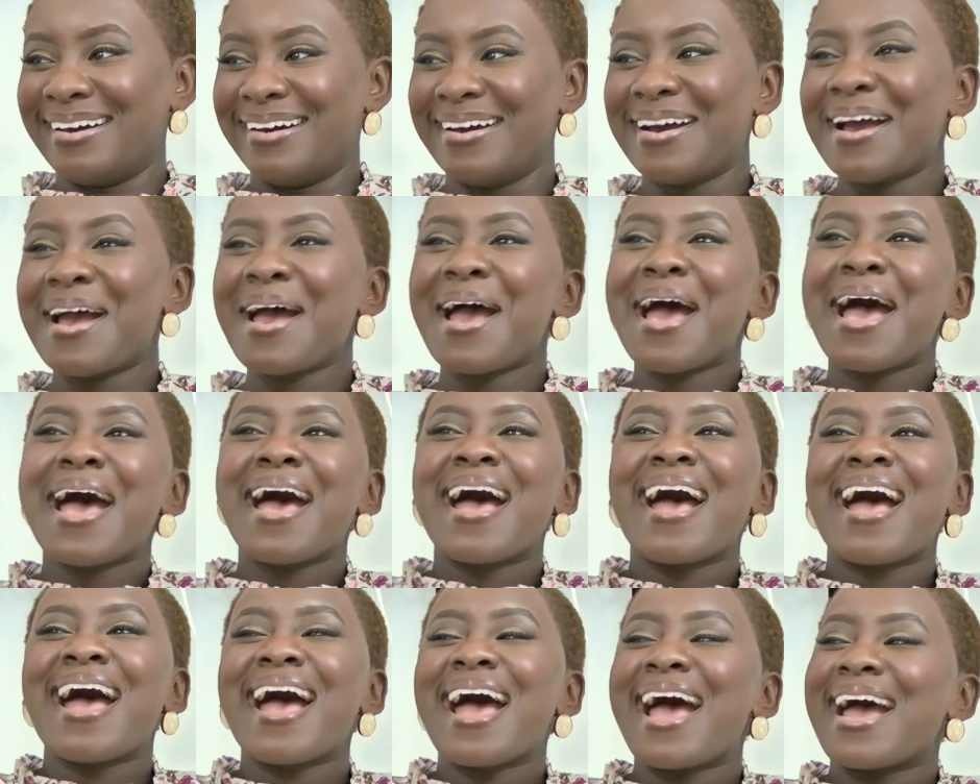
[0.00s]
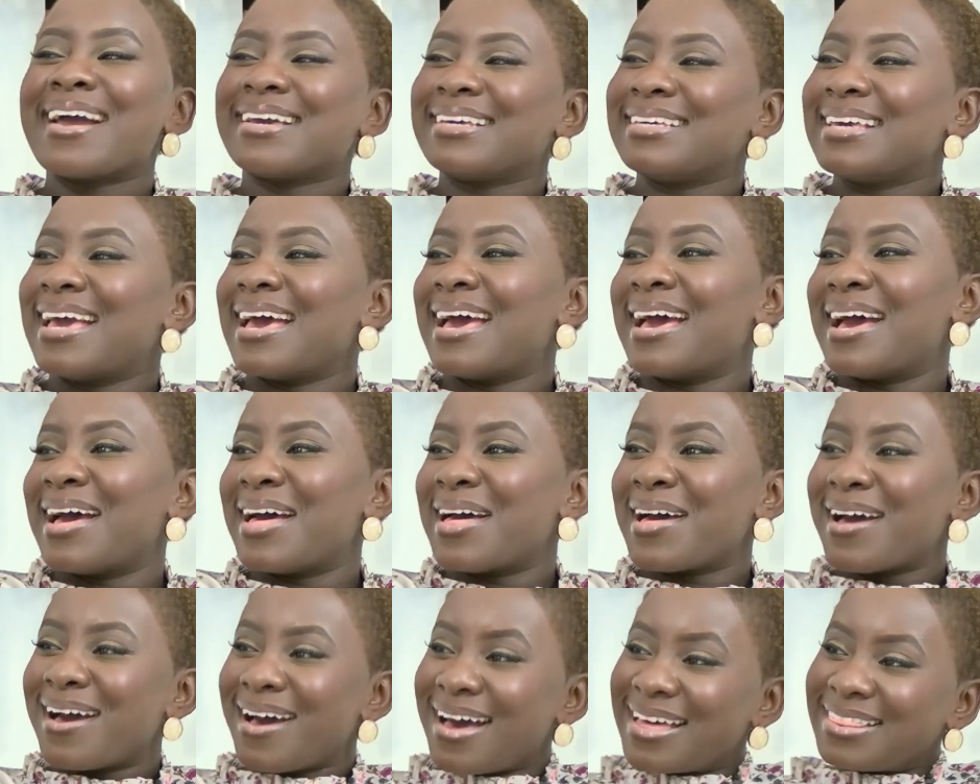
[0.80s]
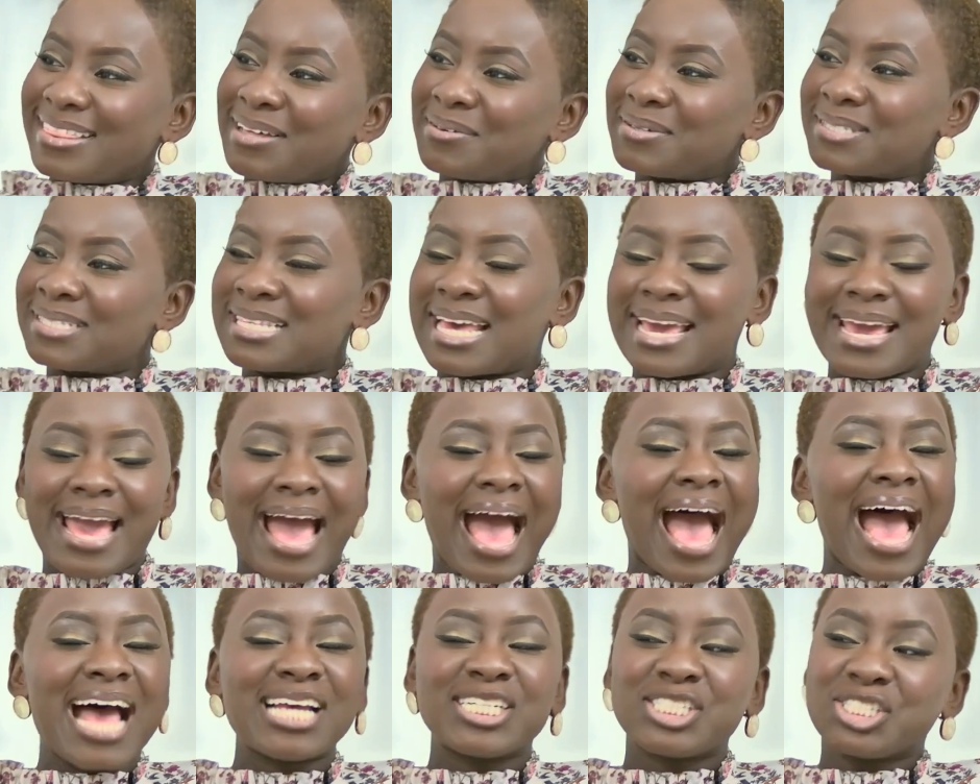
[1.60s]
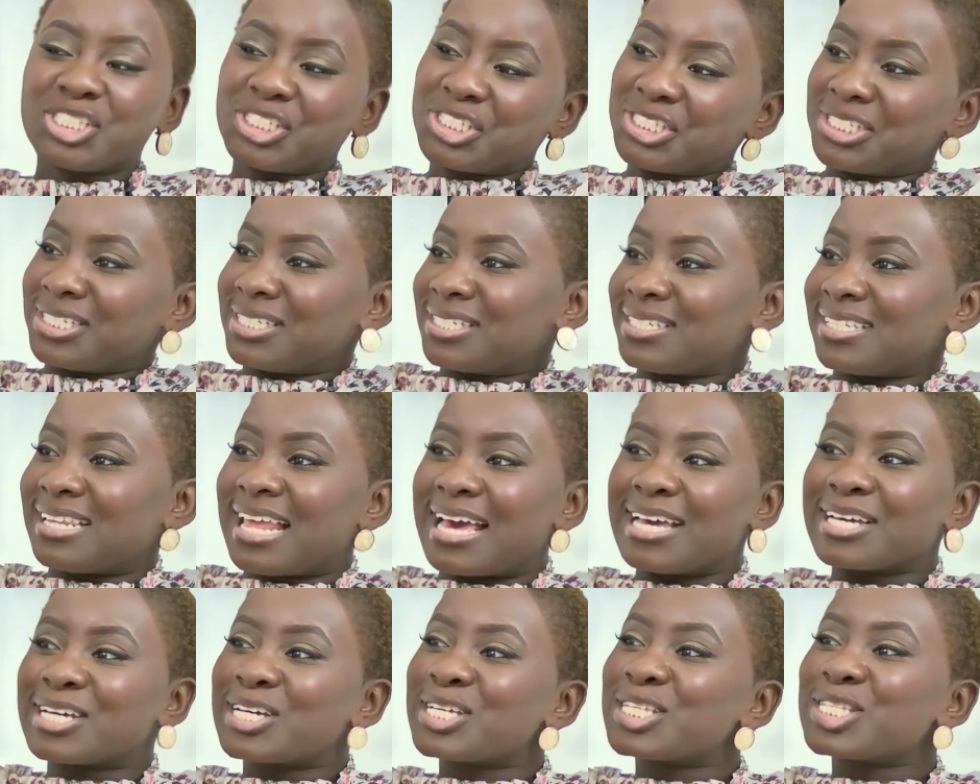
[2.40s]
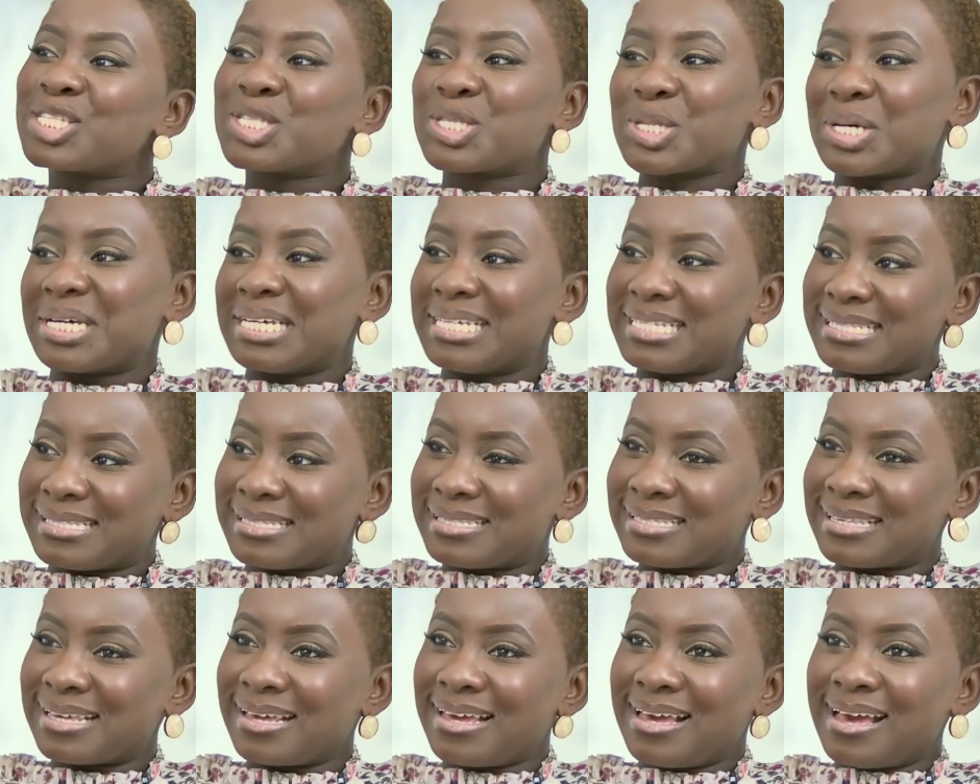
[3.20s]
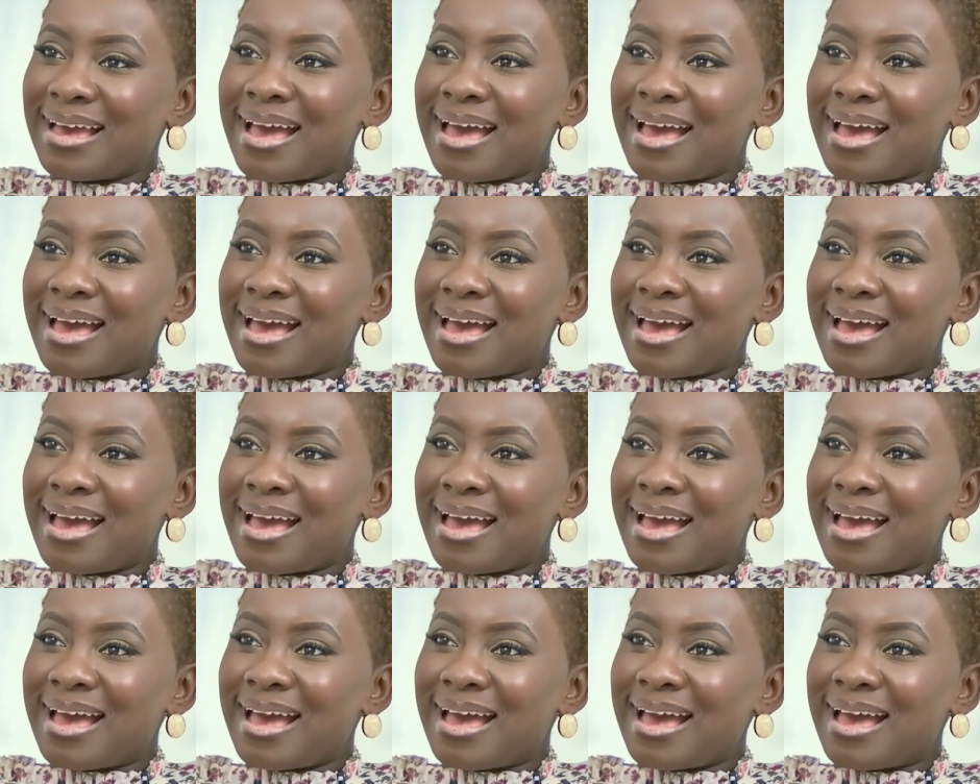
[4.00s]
People are so wicked, you see. They'll say ash, like soot,